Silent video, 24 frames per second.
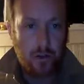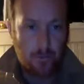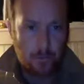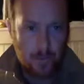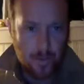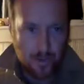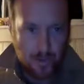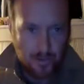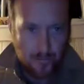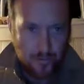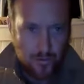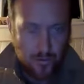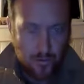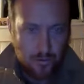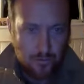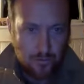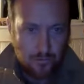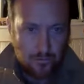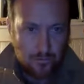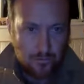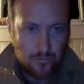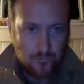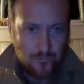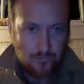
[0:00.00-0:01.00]
I mean, have
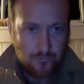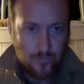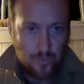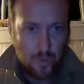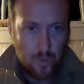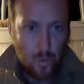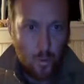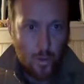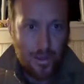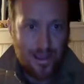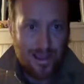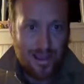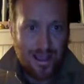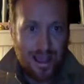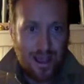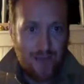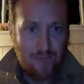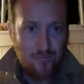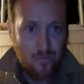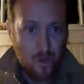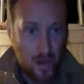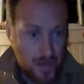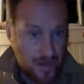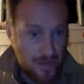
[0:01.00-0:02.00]
you? We
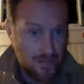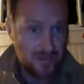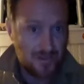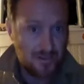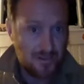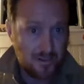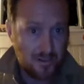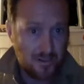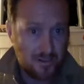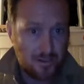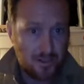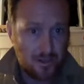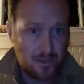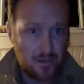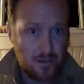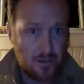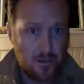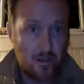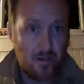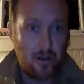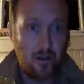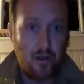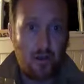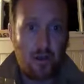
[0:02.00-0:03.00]
have rights in this
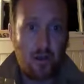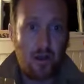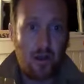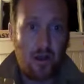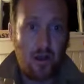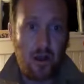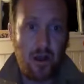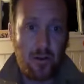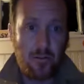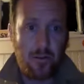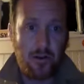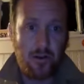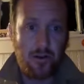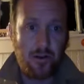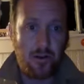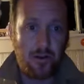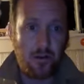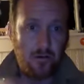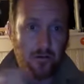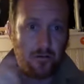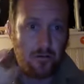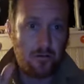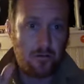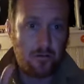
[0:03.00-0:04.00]
country. I'm an
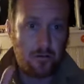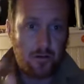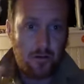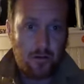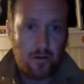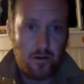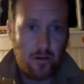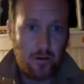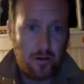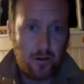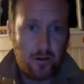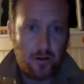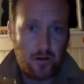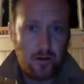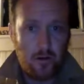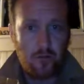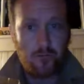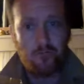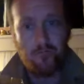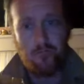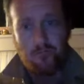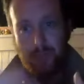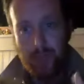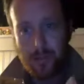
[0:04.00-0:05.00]
adult. You're an
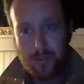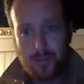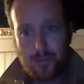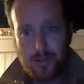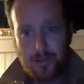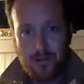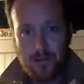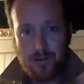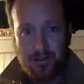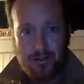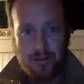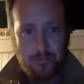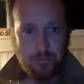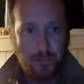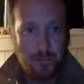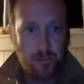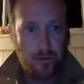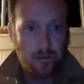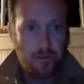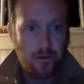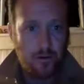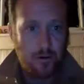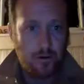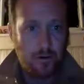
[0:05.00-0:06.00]
adult. Maybe there's some
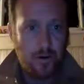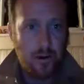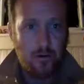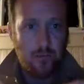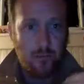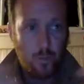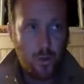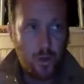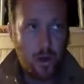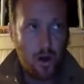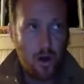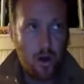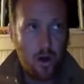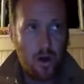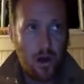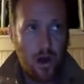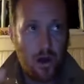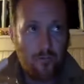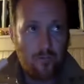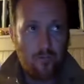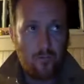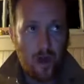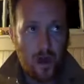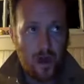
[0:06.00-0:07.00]
children around. We all
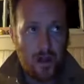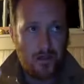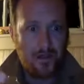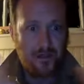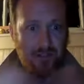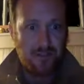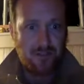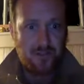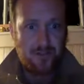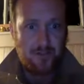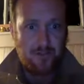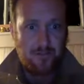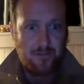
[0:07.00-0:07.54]
have rights.